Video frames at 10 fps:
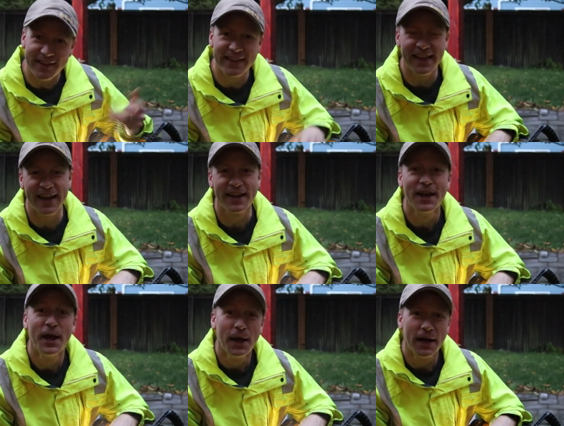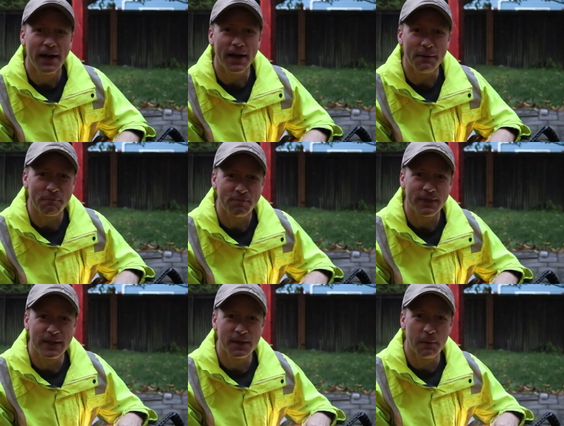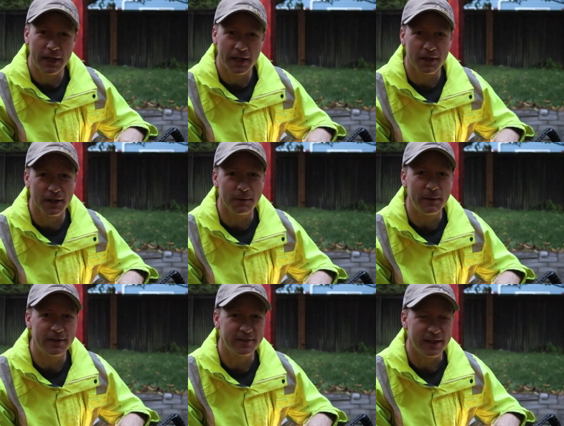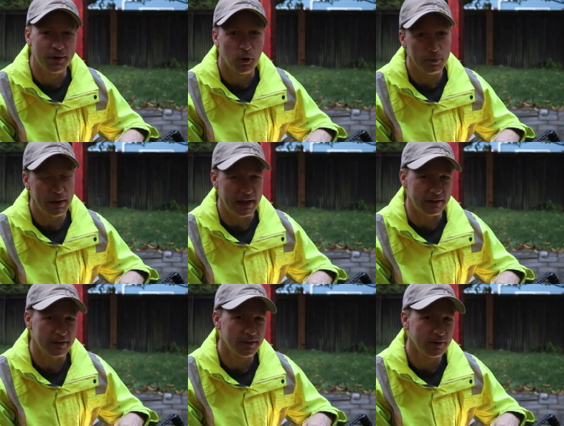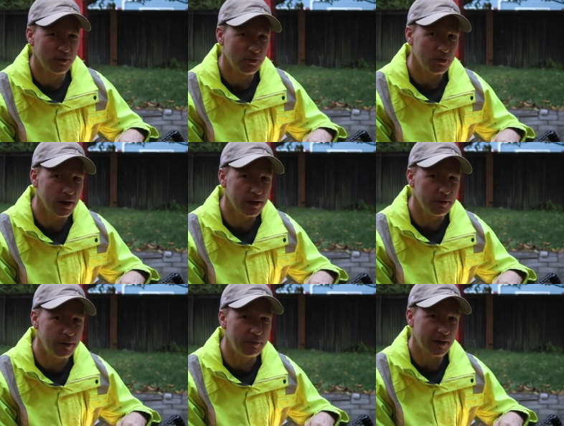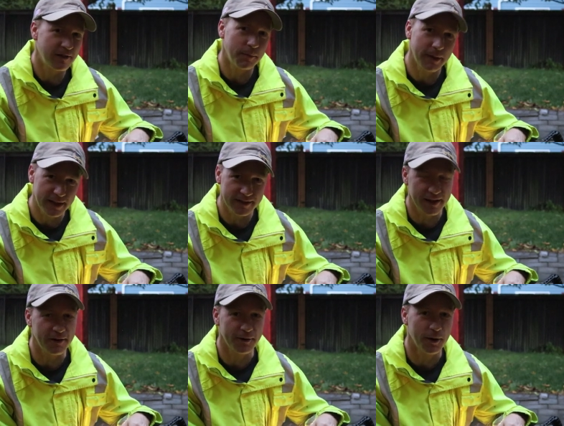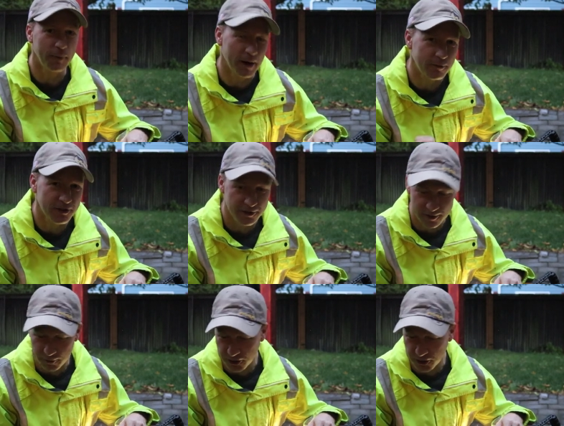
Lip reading: like that, you might get a little messy, or paint. Why you'd be mixing paint, I don't know, but I'm sure someone